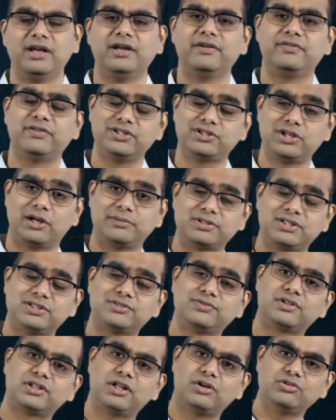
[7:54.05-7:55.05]
If each option
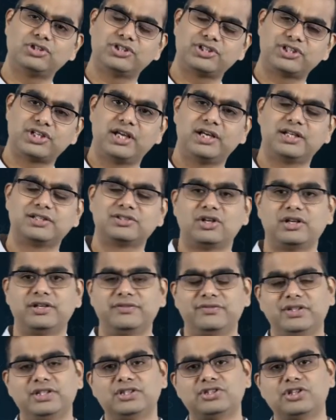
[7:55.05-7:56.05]
is for 1000 shares or
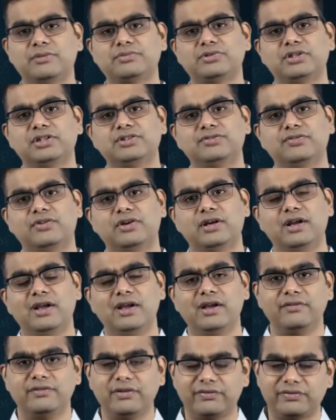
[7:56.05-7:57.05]
if each option is for
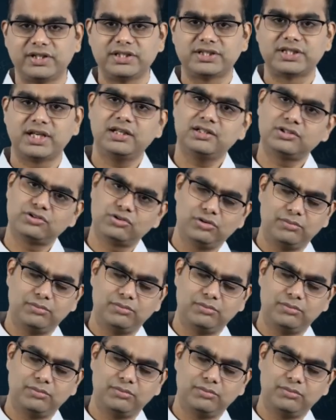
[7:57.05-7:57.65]
50 shares,